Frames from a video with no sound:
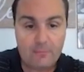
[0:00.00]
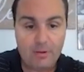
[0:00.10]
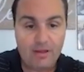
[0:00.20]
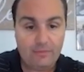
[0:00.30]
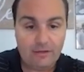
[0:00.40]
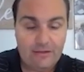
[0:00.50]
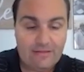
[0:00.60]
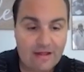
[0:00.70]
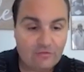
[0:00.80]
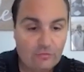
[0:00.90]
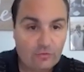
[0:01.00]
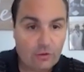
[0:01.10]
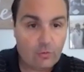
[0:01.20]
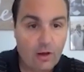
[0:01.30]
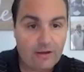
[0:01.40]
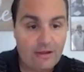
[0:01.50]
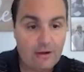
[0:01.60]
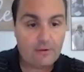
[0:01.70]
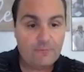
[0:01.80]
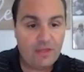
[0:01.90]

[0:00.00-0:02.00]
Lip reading: but literally that's what's gonna go on here.